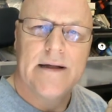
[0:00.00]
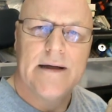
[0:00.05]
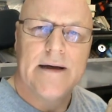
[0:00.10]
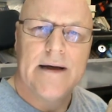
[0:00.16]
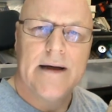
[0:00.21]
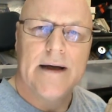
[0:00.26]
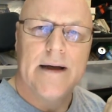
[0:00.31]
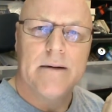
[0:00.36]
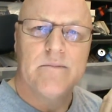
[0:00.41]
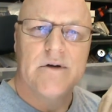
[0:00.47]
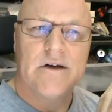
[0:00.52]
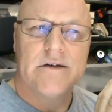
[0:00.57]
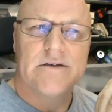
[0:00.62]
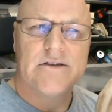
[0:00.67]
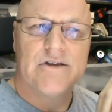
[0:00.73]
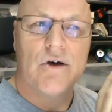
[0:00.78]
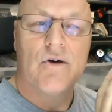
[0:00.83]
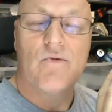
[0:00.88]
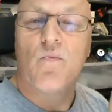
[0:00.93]
um, a
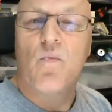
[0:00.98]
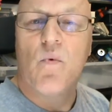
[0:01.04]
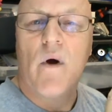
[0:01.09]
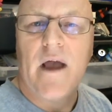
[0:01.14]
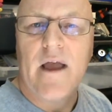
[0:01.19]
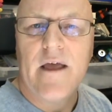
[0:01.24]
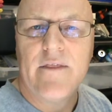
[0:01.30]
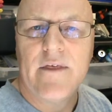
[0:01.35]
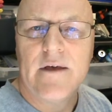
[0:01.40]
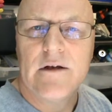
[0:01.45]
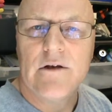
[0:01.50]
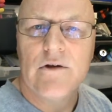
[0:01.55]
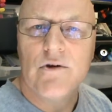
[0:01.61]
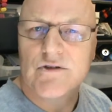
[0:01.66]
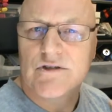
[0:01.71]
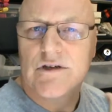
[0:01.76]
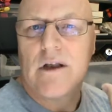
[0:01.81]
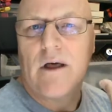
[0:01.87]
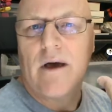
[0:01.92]
certain way that
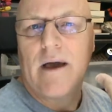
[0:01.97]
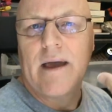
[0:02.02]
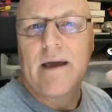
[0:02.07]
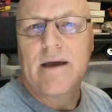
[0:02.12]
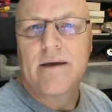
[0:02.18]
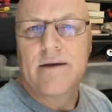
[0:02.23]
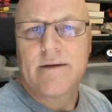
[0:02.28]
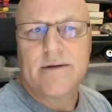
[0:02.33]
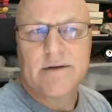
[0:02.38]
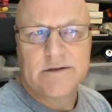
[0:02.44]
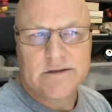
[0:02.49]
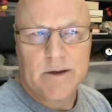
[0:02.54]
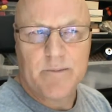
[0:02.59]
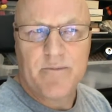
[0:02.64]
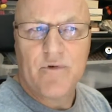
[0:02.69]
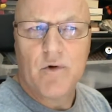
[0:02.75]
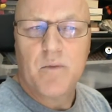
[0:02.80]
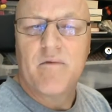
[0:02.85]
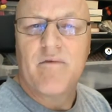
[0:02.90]
looked like
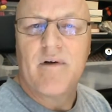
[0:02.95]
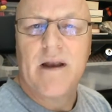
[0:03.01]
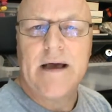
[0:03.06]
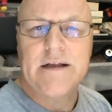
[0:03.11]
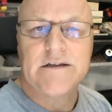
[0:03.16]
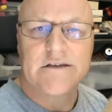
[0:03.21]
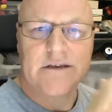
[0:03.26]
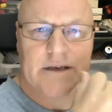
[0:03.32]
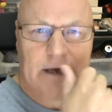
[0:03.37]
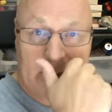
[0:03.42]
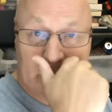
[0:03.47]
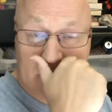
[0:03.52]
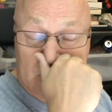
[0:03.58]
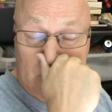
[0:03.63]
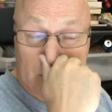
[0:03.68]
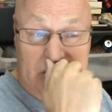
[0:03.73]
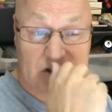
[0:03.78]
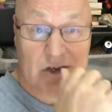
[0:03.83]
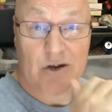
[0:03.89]
some form of landscape.
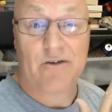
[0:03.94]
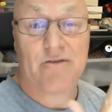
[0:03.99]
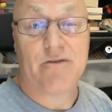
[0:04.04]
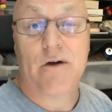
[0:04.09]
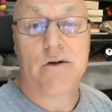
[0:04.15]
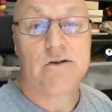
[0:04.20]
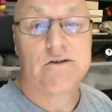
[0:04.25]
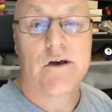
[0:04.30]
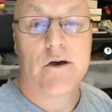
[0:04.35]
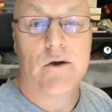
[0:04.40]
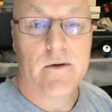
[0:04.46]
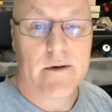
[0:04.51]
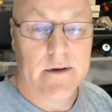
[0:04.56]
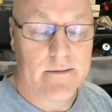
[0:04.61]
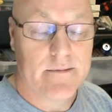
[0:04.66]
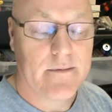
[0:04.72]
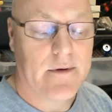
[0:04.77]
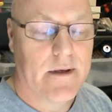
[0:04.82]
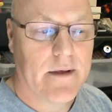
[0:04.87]
So I took a photo
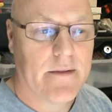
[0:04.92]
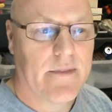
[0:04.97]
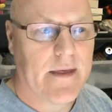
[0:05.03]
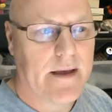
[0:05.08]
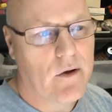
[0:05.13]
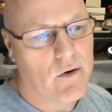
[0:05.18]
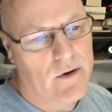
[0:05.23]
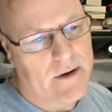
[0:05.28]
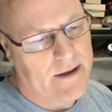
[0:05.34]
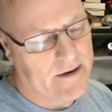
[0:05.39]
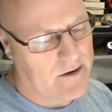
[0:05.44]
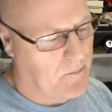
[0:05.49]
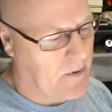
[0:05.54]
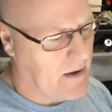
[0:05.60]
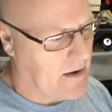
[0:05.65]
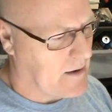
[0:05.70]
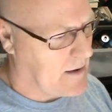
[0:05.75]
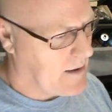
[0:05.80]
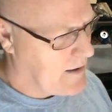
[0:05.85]
and then got out of
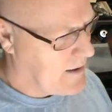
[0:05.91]
bed.